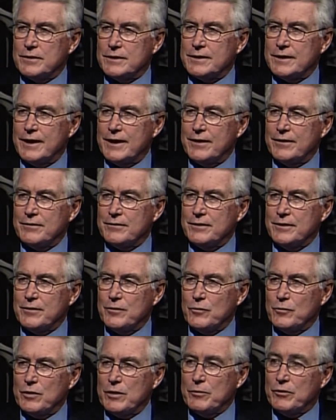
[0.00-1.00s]
tire, you know,
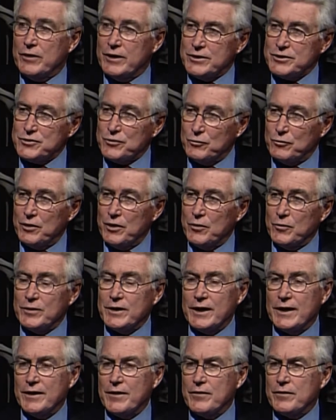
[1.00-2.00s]
the rubber hits the road
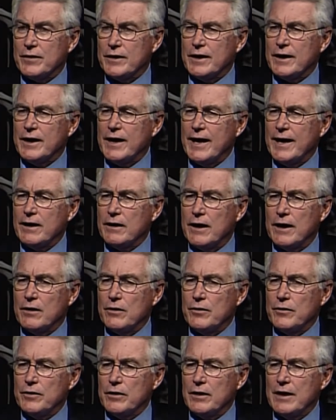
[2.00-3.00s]
kind of thing. And I
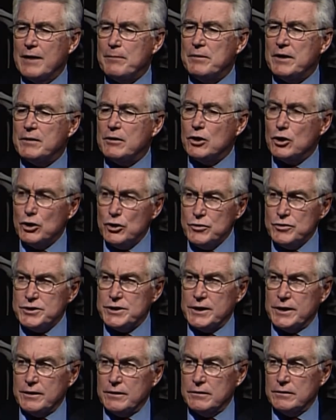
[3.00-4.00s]
learned a lot. But
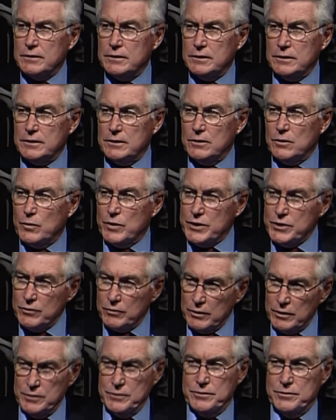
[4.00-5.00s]
losing, when you
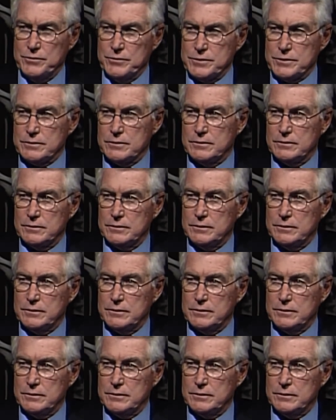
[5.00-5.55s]
lose,